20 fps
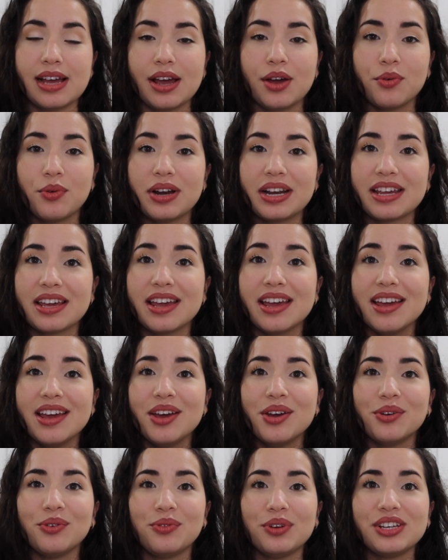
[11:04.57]
I already
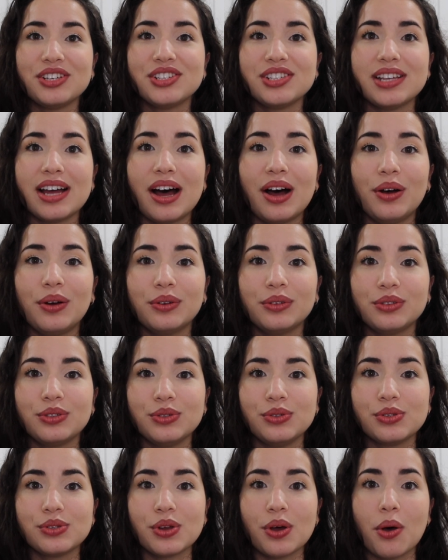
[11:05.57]
reached out
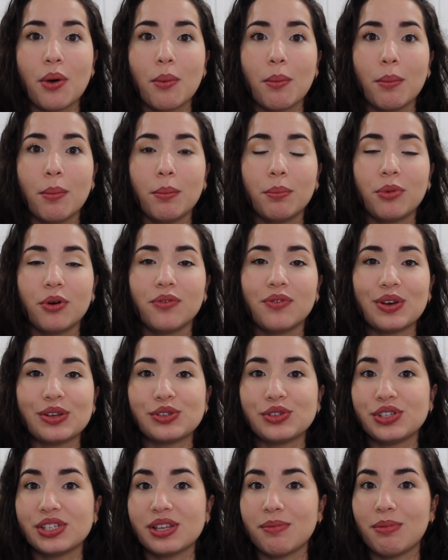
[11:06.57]
to some
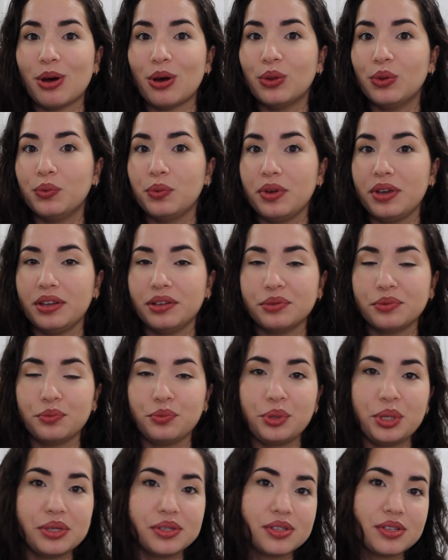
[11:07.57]
professors about doing
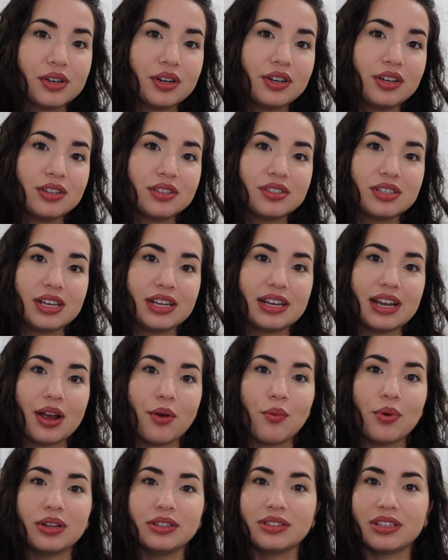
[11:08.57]
research, and I
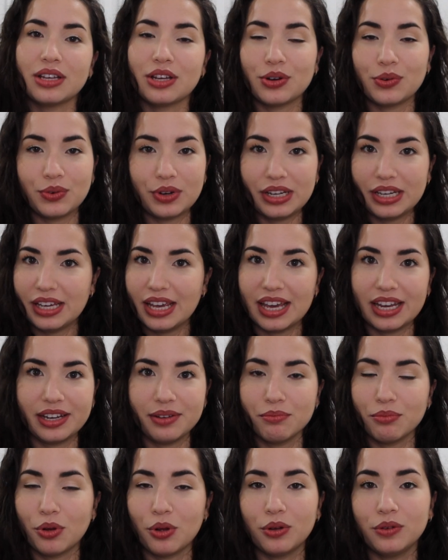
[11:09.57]
want to really get
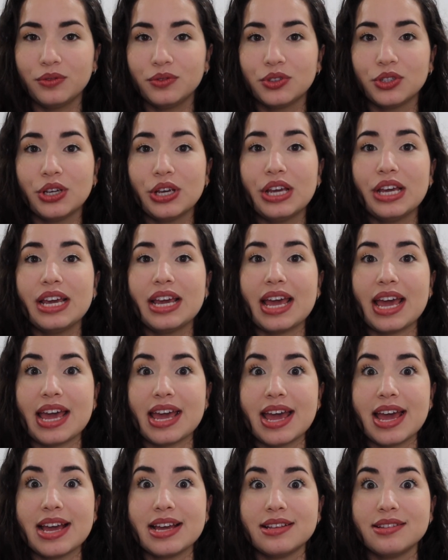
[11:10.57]
involved,
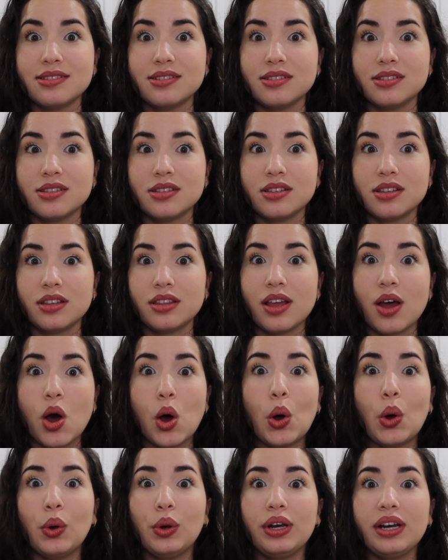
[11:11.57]
and the
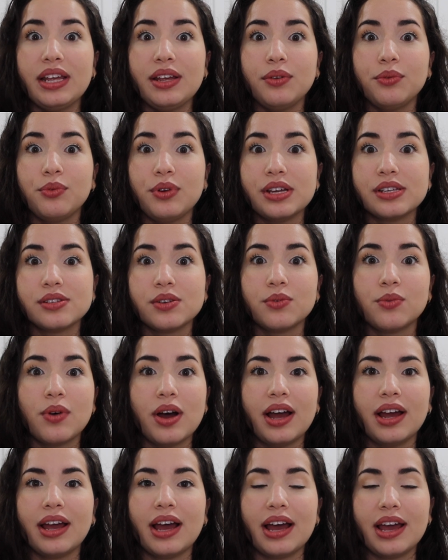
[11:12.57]
only reason
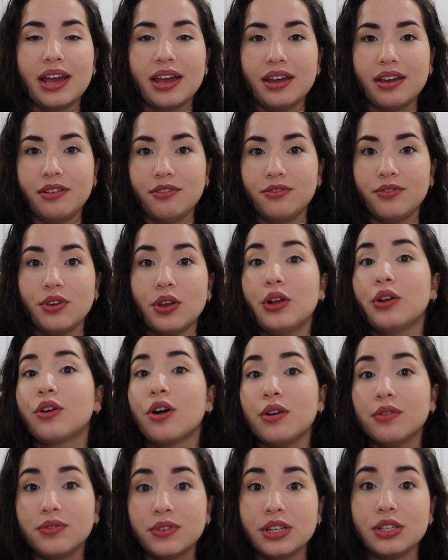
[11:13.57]
why I feel
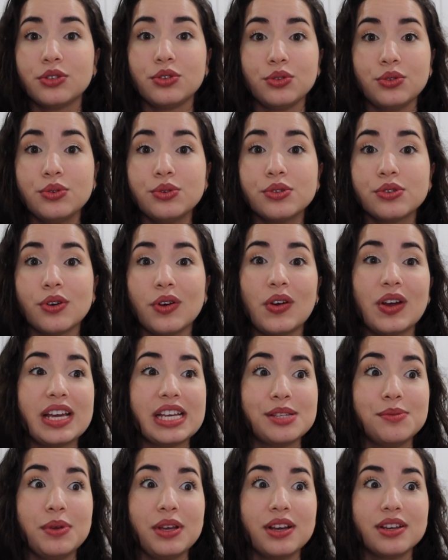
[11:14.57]
confident to do so
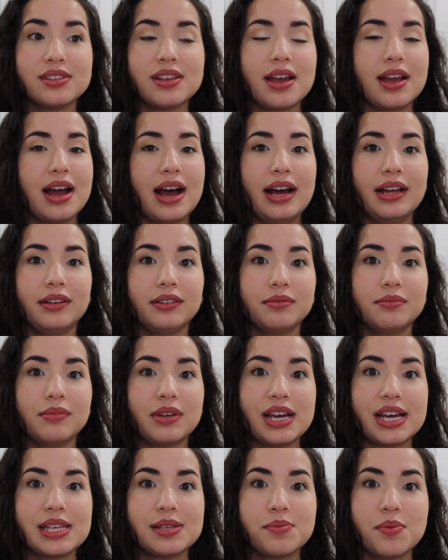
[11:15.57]
is because I got
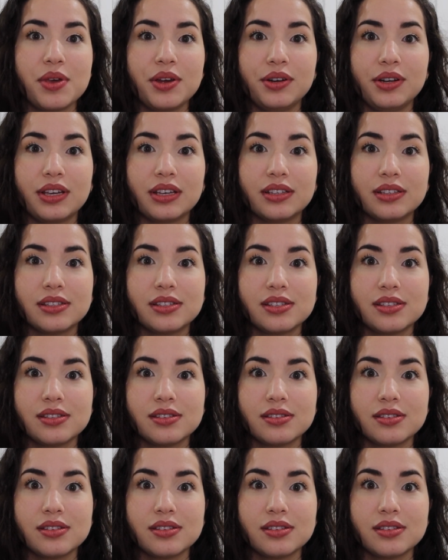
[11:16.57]
experience